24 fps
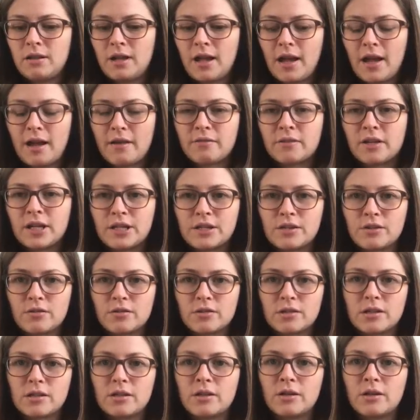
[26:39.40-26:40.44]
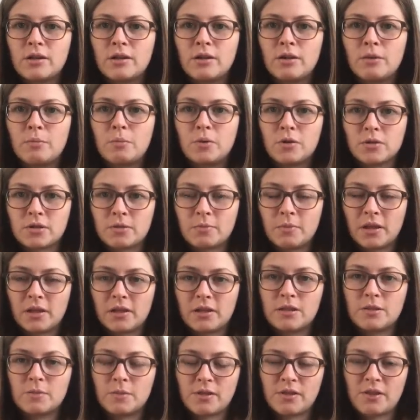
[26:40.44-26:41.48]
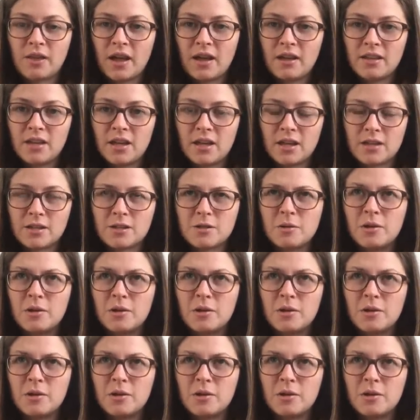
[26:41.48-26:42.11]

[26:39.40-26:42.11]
I haven't exhausted the possibilities with that yet,